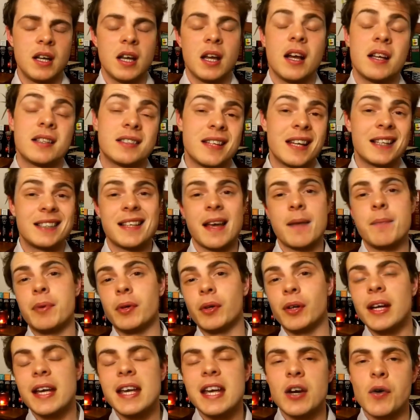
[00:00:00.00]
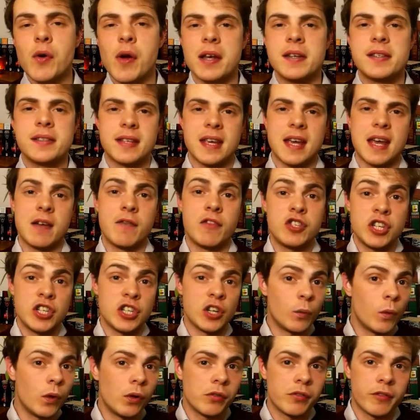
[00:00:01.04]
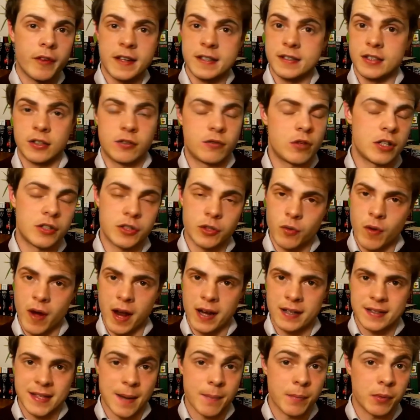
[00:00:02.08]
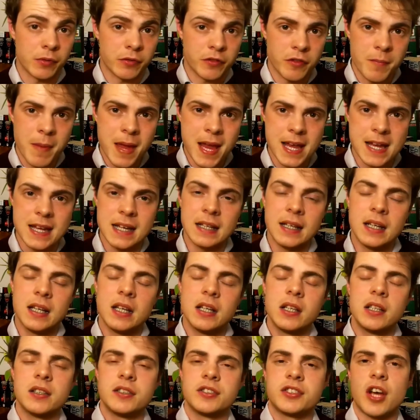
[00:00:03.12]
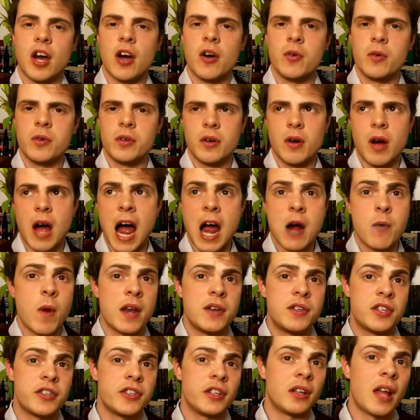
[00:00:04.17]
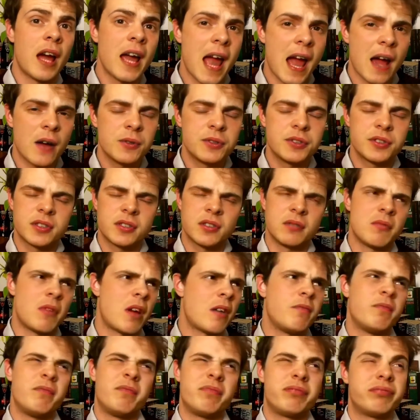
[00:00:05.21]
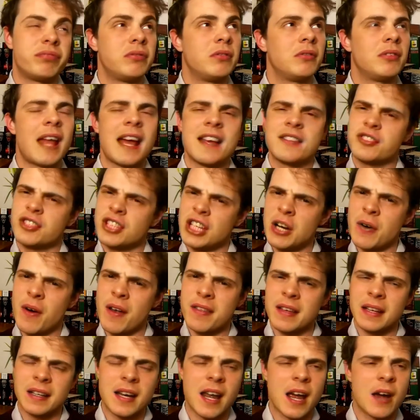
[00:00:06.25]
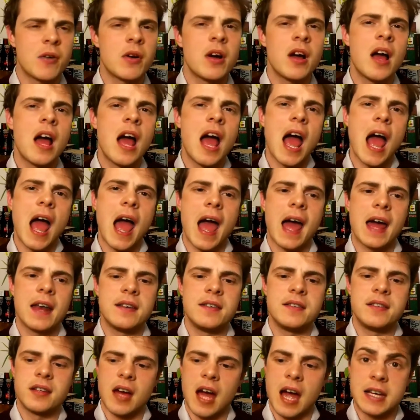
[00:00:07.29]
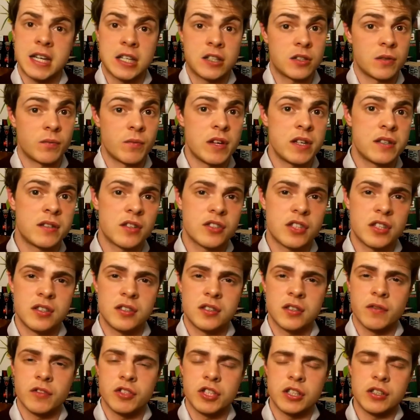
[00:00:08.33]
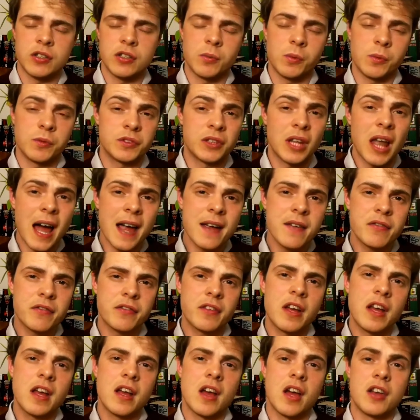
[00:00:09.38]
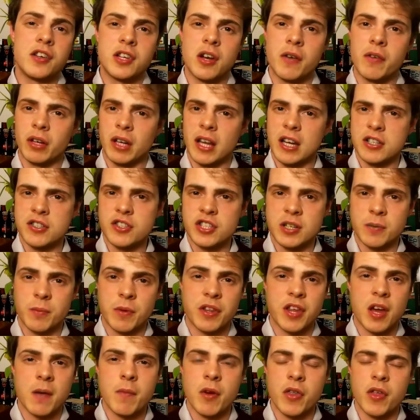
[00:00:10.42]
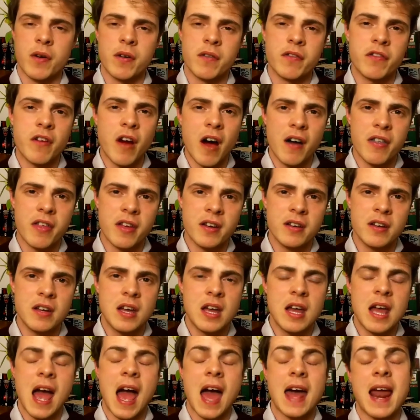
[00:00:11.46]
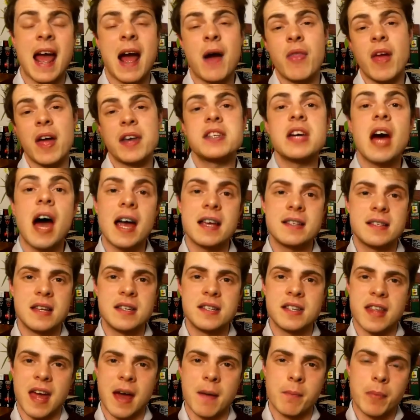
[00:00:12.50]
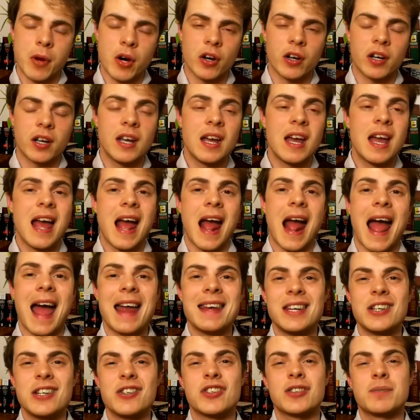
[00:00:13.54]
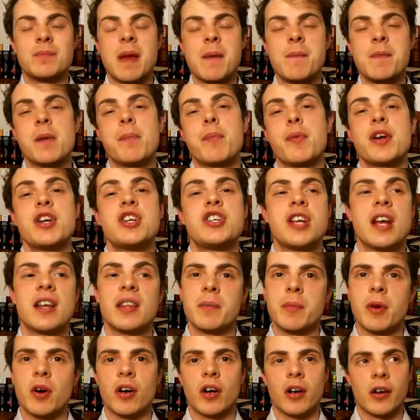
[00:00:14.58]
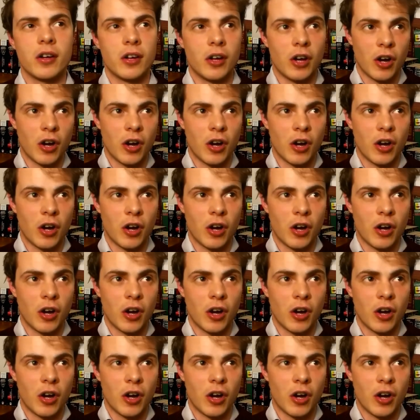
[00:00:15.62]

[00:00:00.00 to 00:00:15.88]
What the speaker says: As an example here, I'd say Virginia Woolf is a great example for me. So I read To the Lighthouse last year, I think now, and I did some research into Virginia Woolf's life and her relationship with her mother and father and how that ties into that book, and it just made me appreciate the book